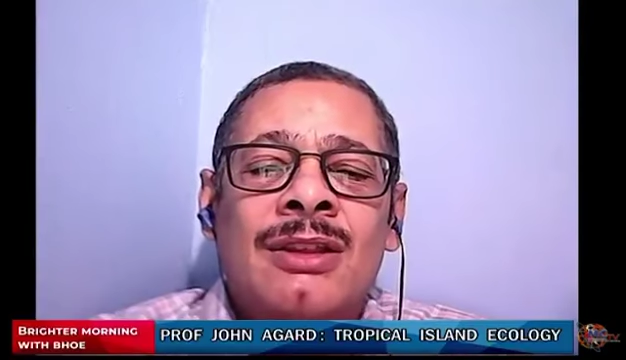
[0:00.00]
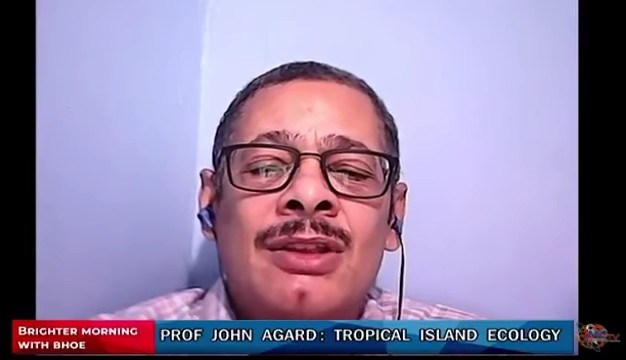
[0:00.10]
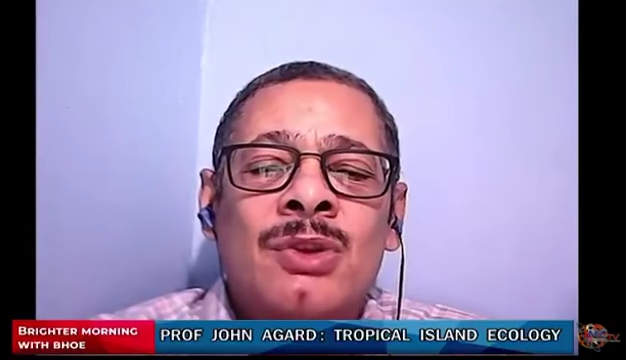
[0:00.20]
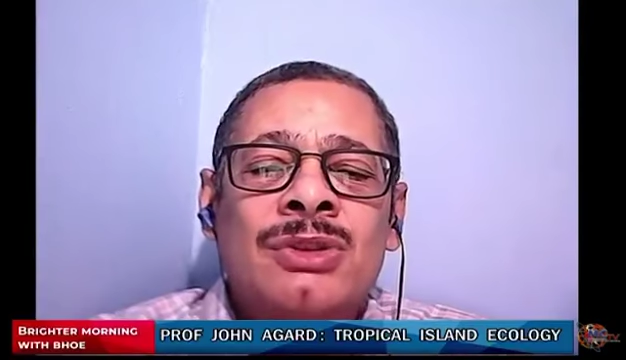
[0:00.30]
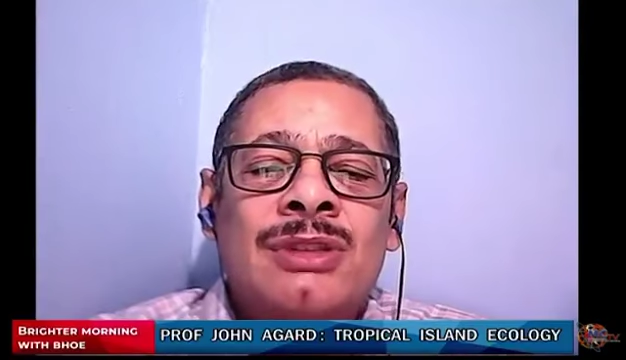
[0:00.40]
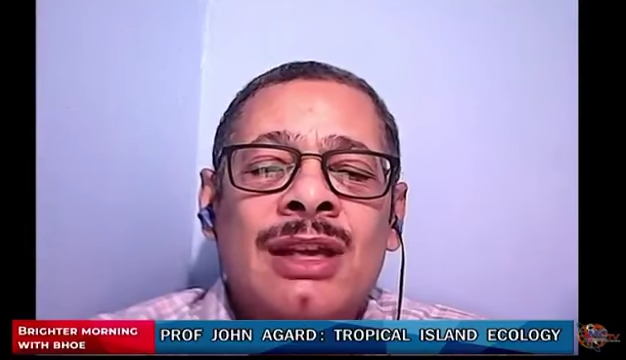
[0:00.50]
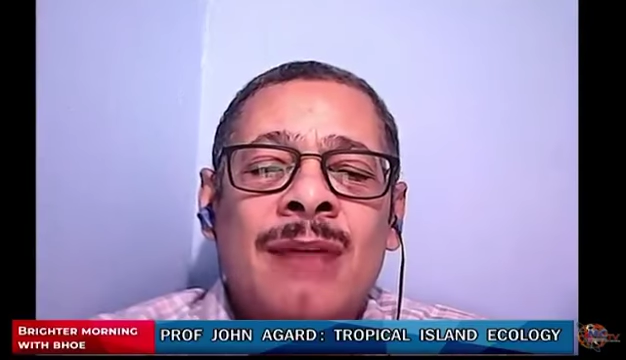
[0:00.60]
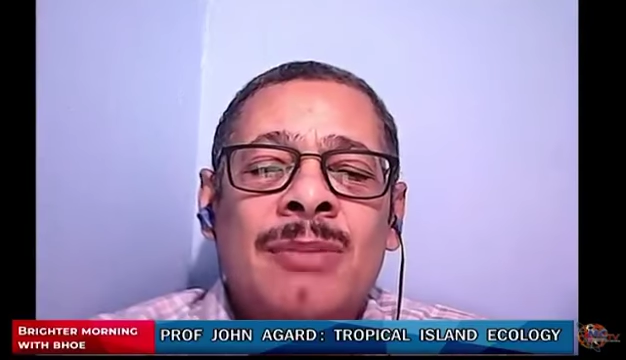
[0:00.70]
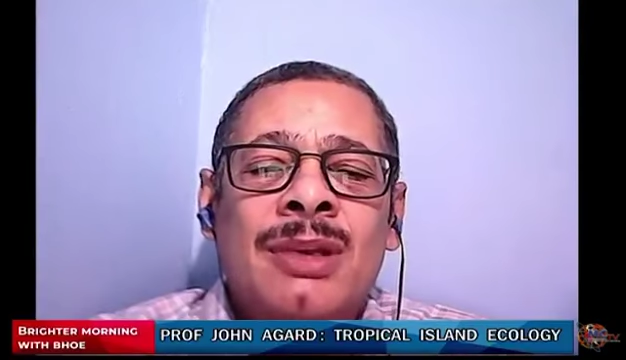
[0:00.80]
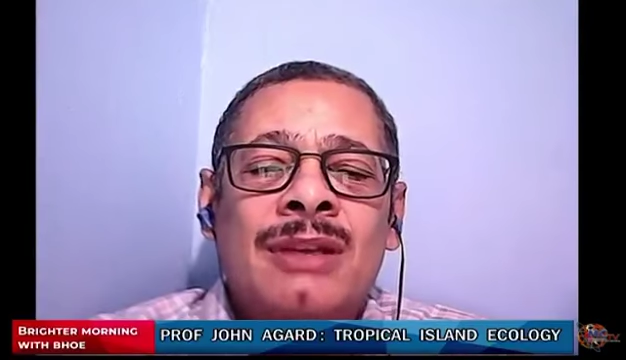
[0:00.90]
used to
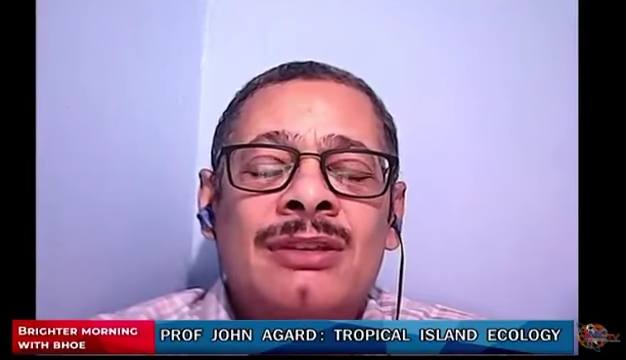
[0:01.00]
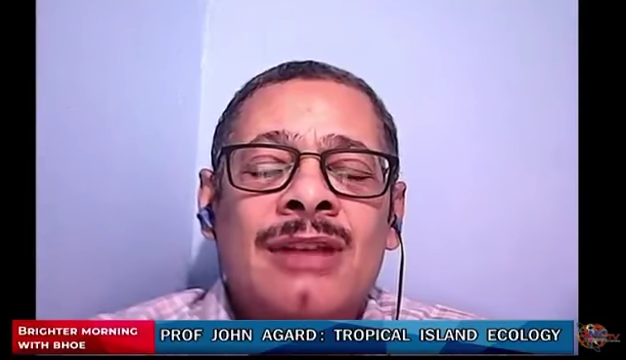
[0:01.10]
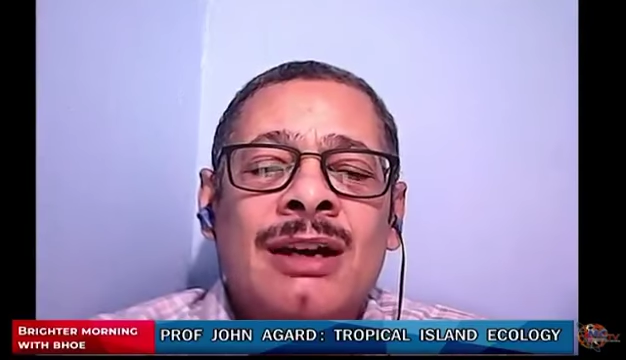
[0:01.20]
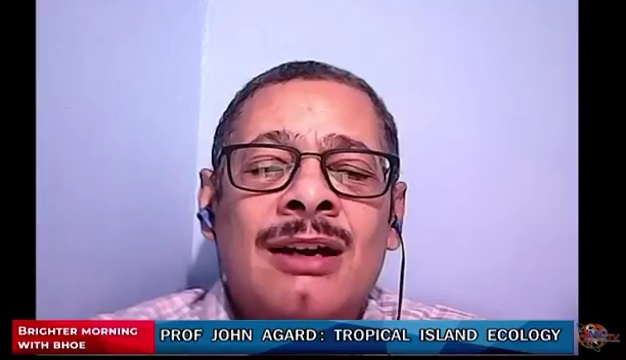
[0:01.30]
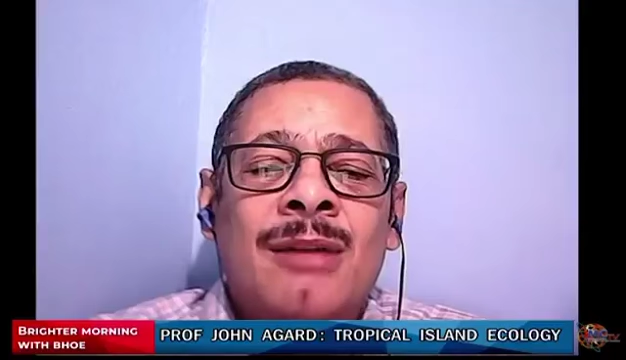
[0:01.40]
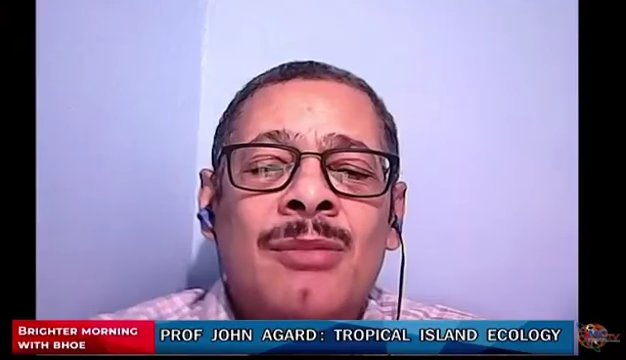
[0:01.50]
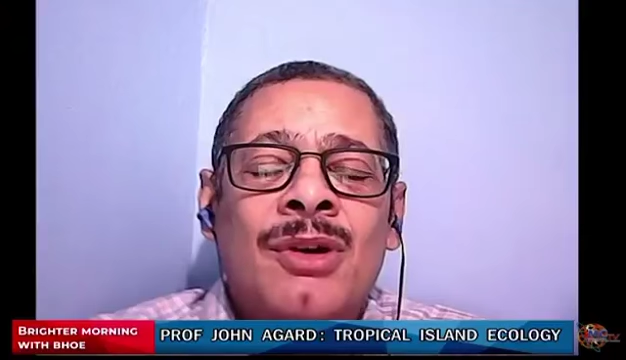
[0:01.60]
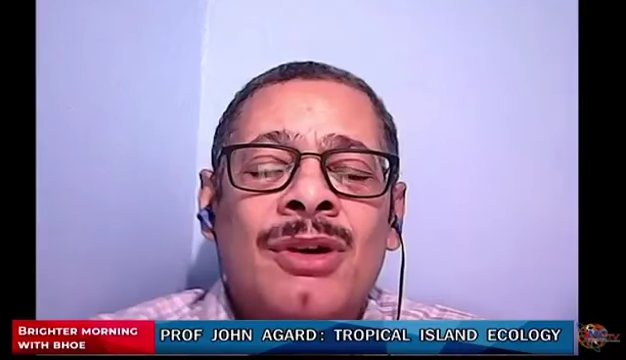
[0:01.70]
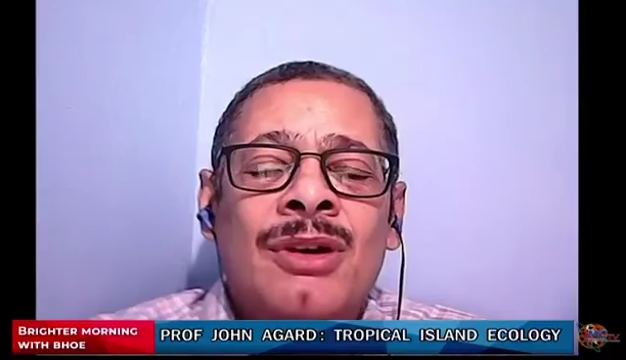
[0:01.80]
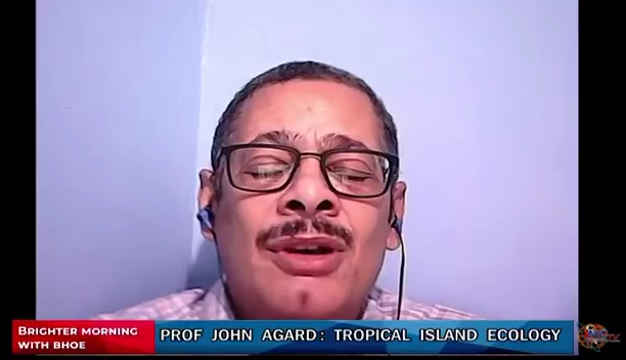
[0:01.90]
happen
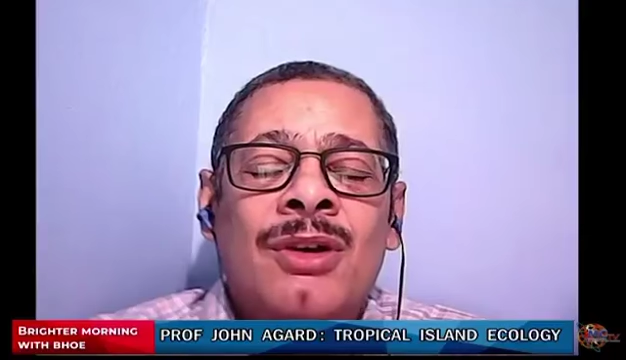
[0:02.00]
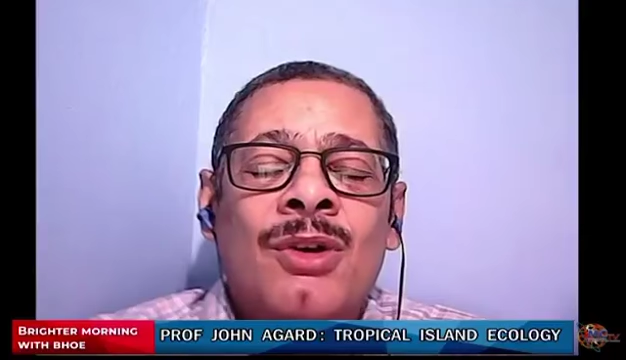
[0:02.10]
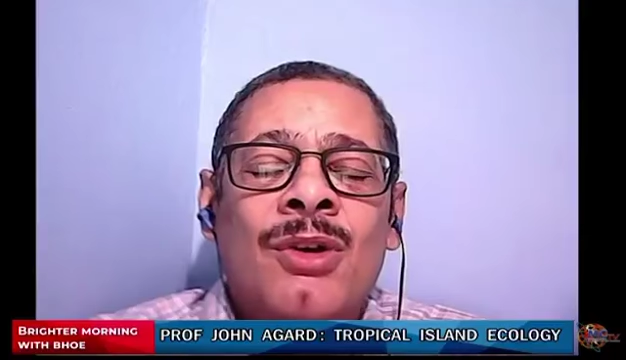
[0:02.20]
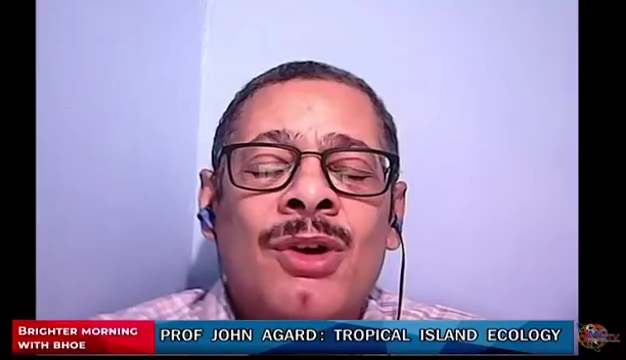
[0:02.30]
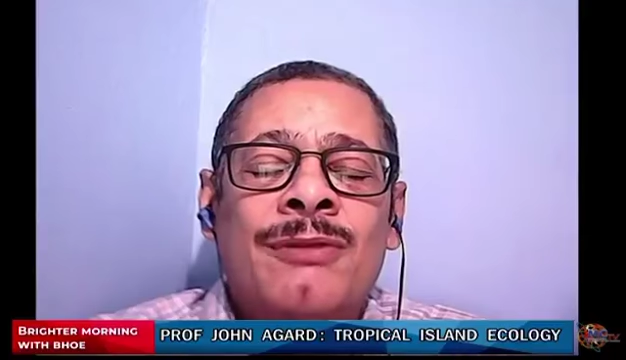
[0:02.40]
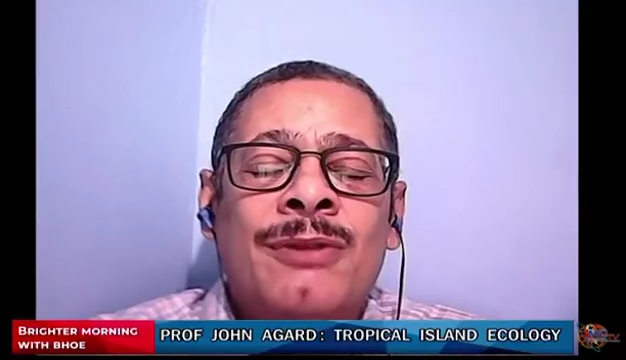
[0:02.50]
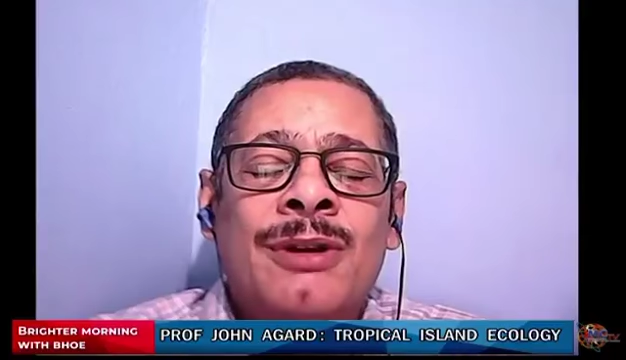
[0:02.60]
out